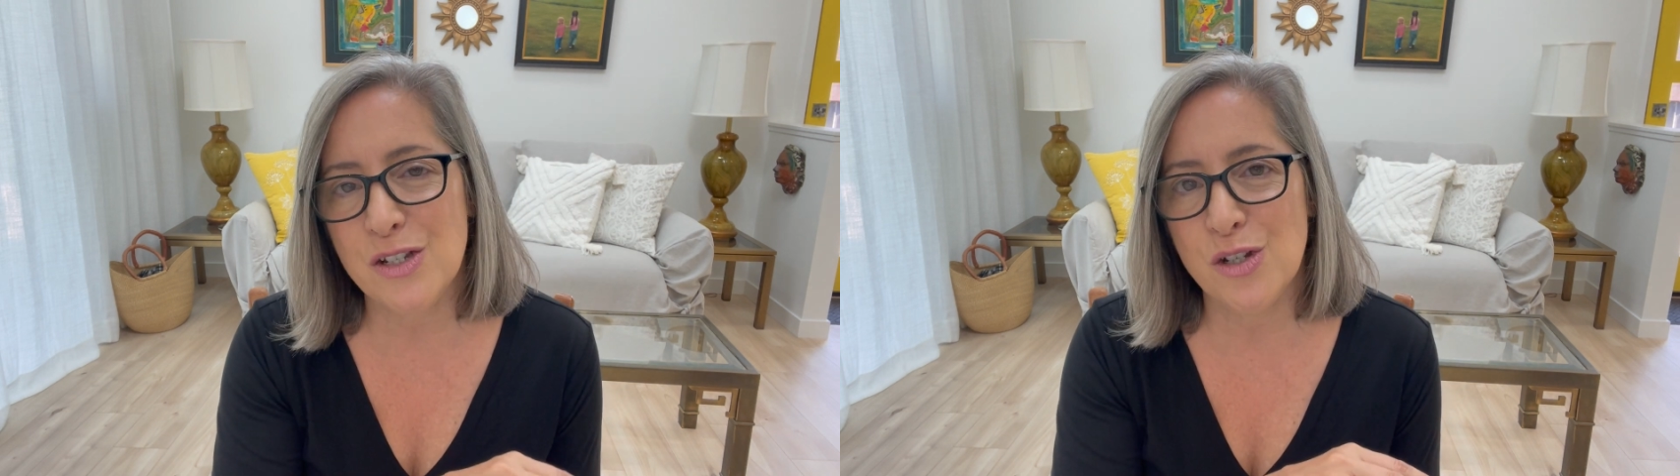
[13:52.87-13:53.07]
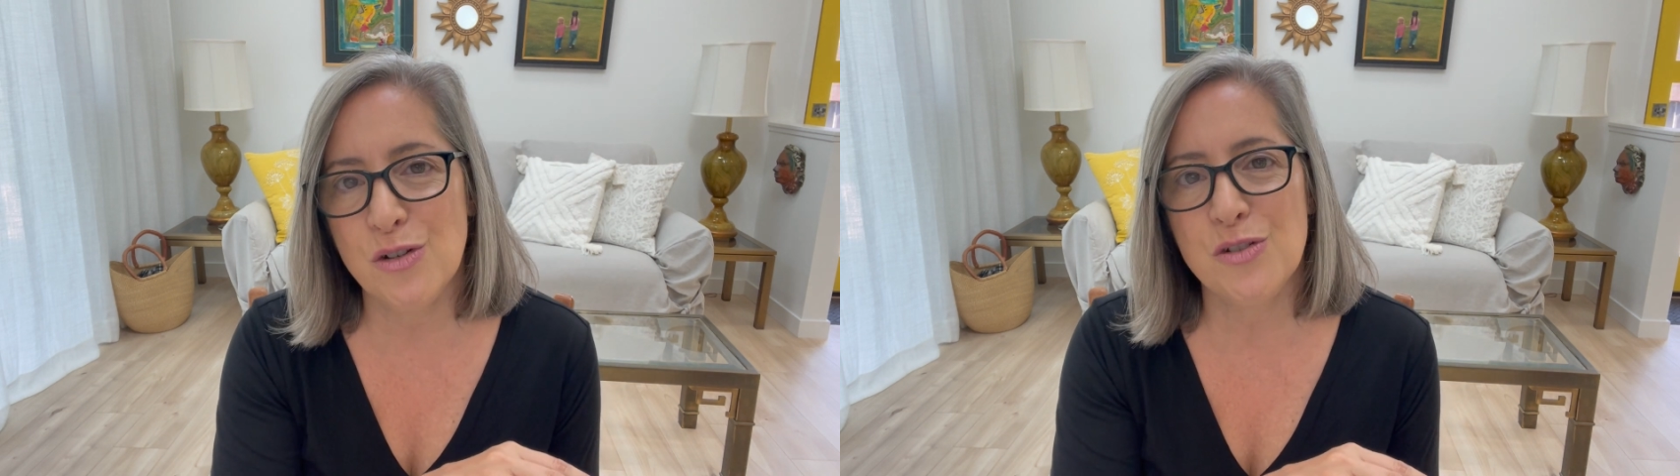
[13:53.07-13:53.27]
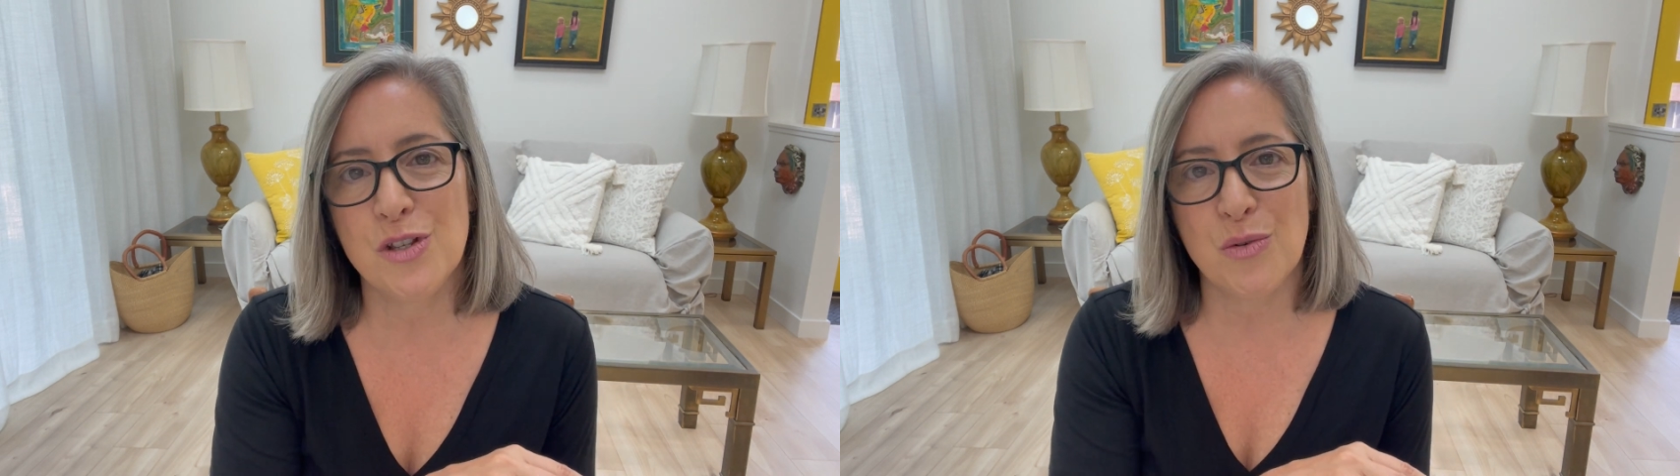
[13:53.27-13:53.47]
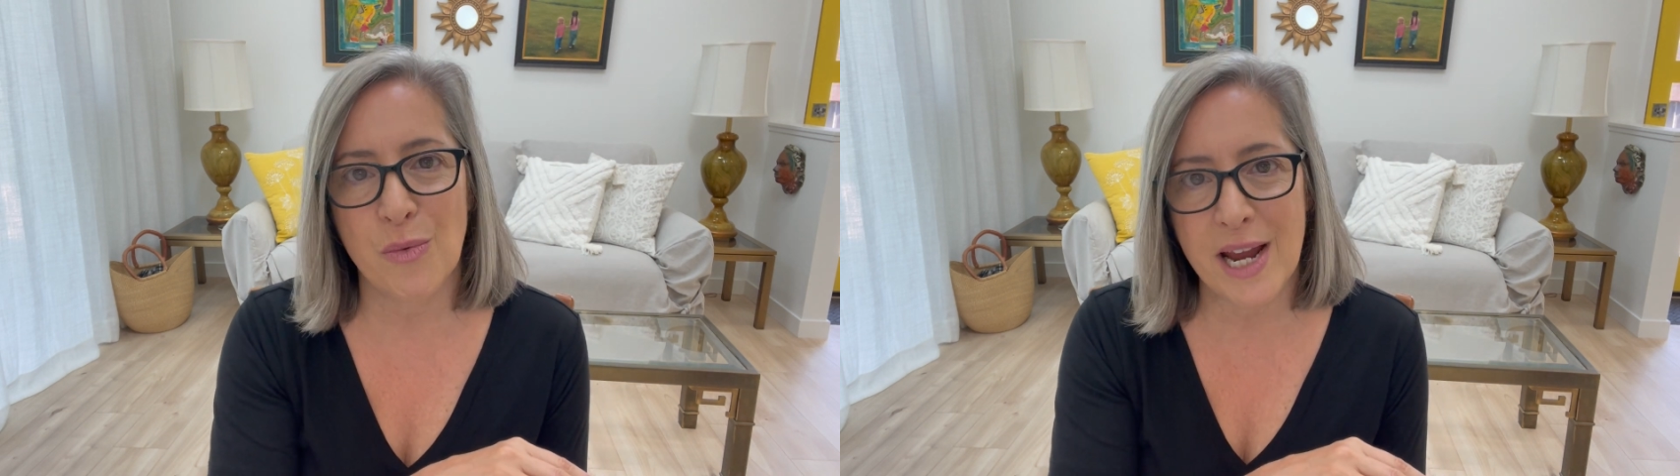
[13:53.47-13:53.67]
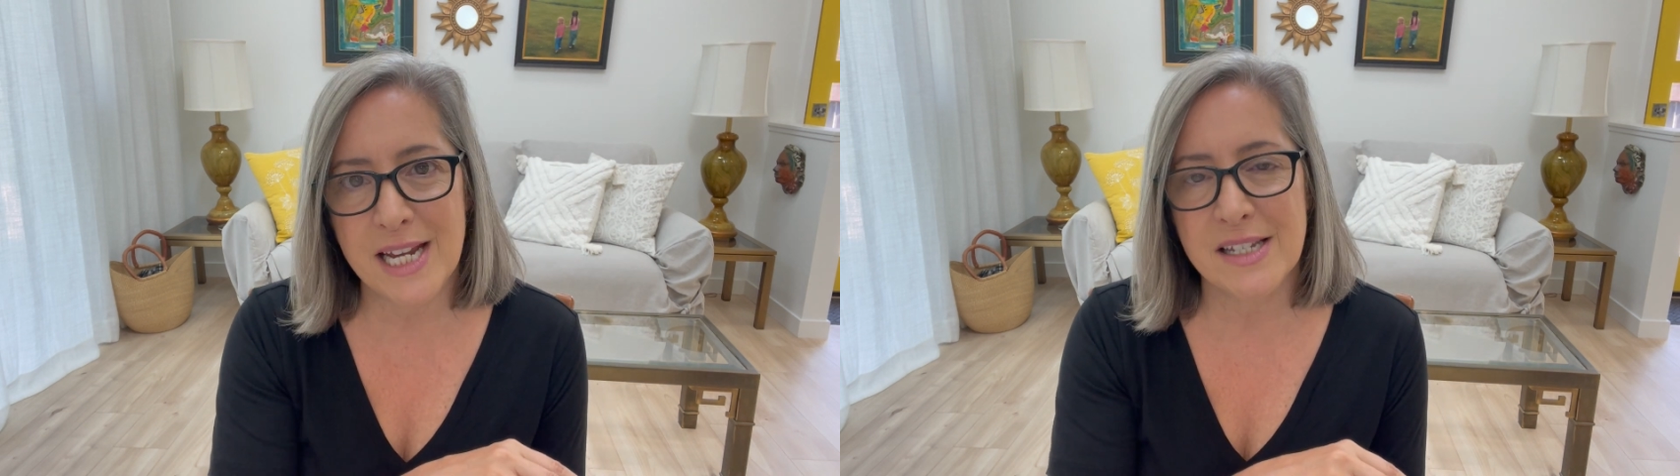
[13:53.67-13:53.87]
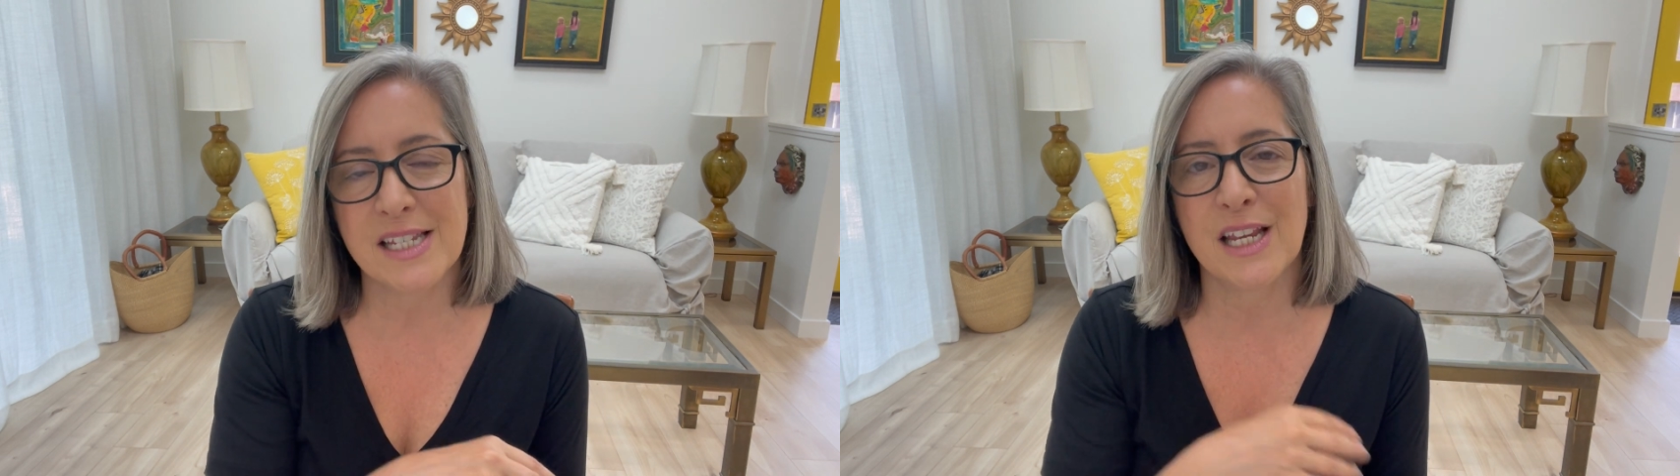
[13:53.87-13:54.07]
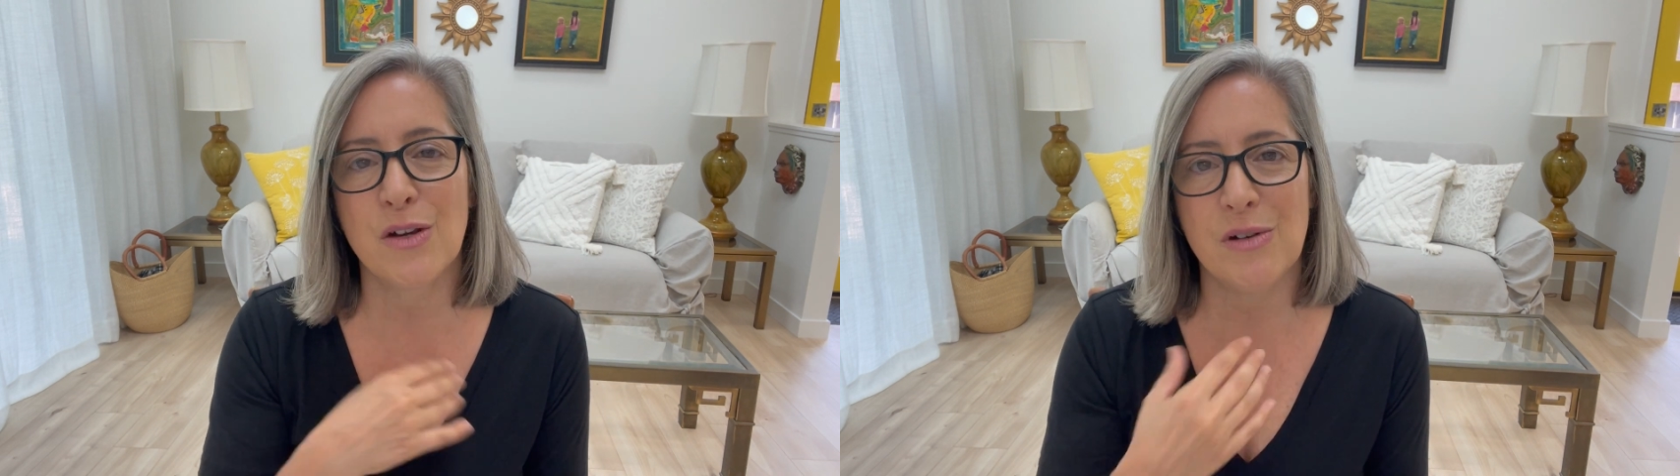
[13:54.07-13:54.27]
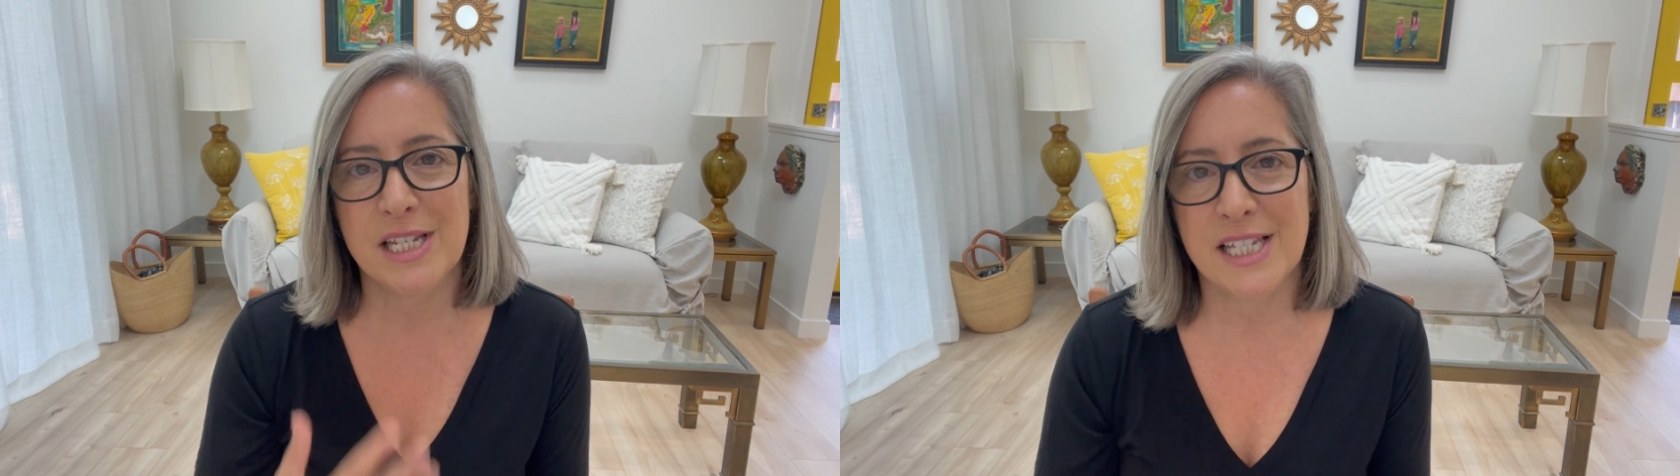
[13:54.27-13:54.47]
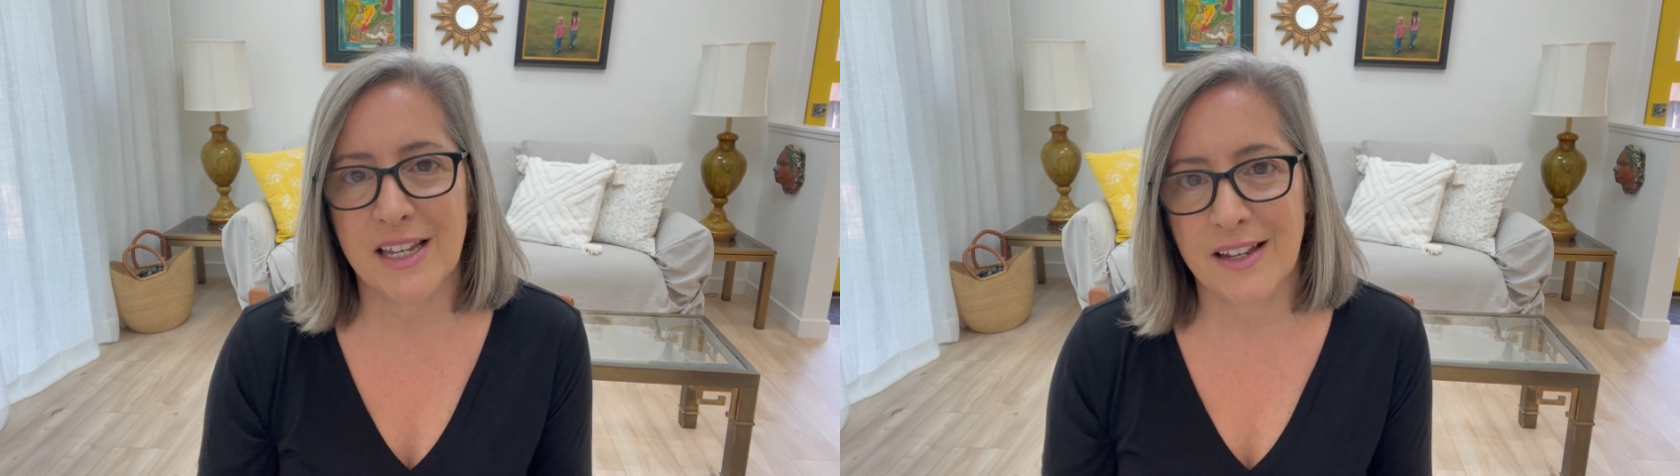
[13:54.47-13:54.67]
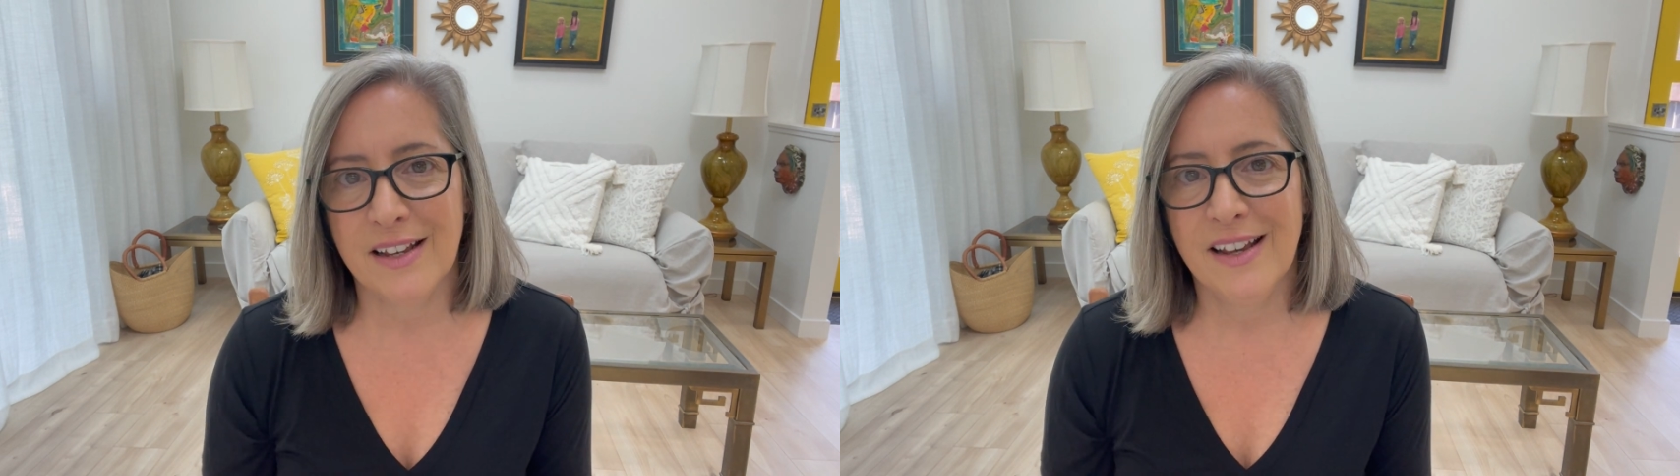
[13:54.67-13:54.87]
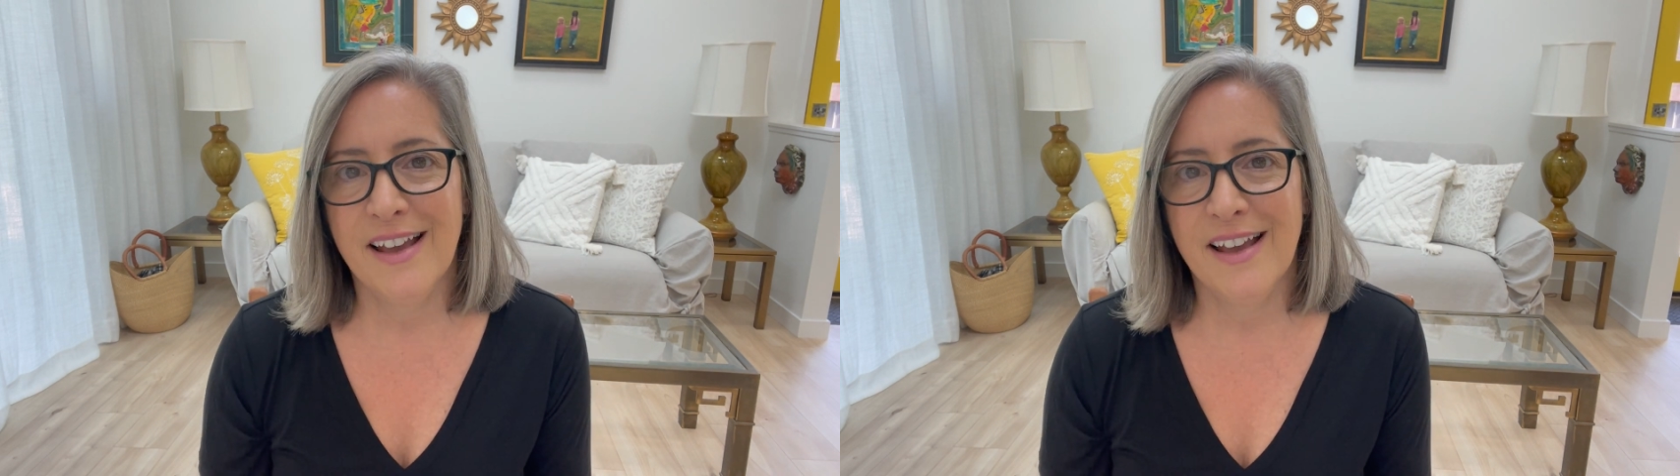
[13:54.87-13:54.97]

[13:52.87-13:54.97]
due to the rains increasing